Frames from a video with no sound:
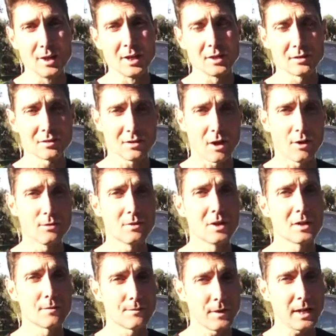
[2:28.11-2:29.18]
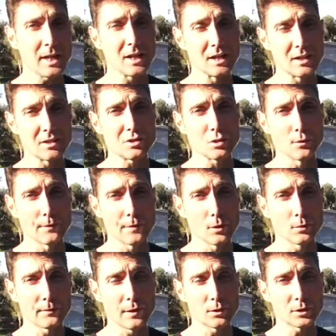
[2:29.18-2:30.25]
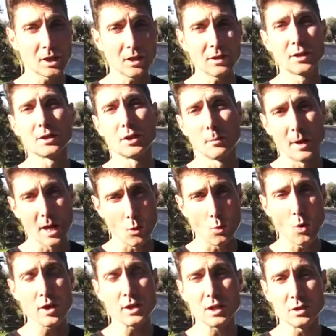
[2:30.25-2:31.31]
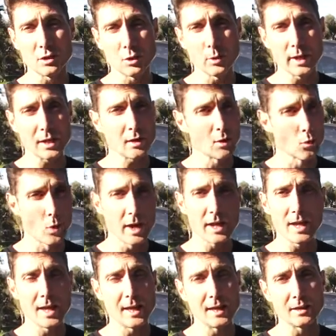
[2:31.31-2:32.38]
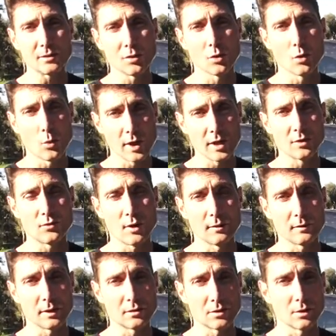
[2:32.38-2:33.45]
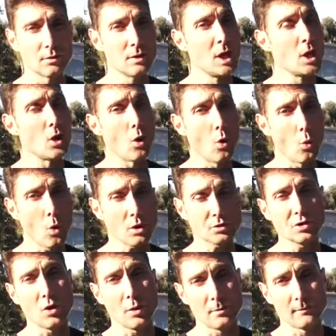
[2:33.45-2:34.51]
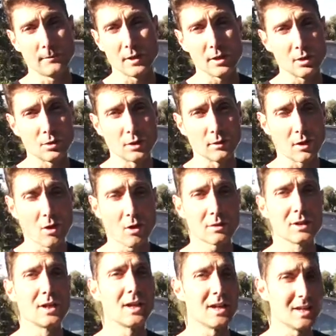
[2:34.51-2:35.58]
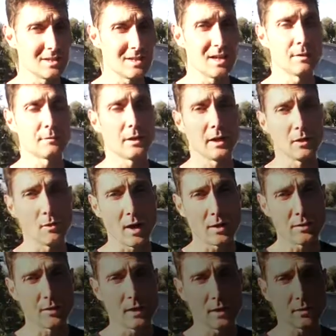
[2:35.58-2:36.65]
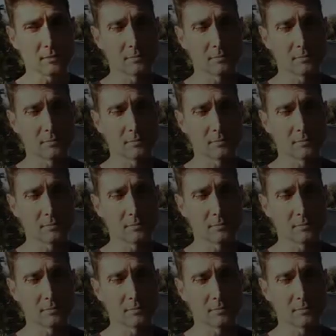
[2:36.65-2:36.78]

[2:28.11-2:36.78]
So fitting an additional fuel filter, no matter what you're doing, where you're heading to or where you're travelling to, or what type of vehicle you've got, is definitely a great thing.